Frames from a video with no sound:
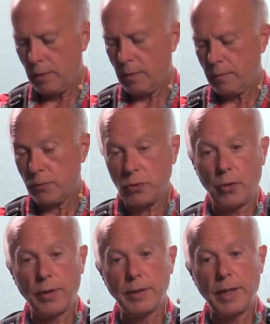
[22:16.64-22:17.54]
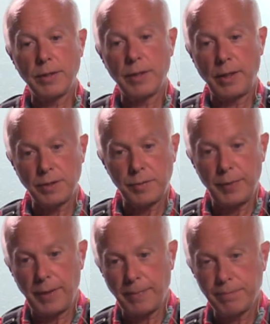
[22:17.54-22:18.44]
So orientation needs to
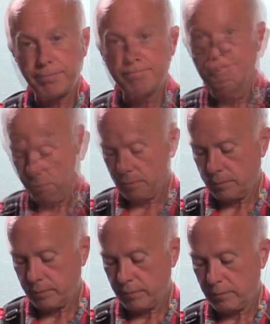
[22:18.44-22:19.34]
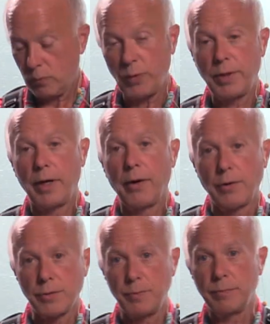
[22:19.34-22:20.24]
be with the
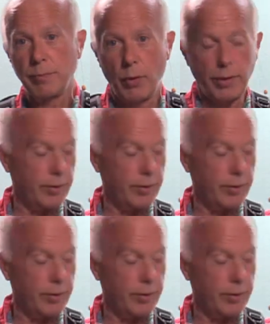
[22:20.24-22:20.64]
arrows pointing in the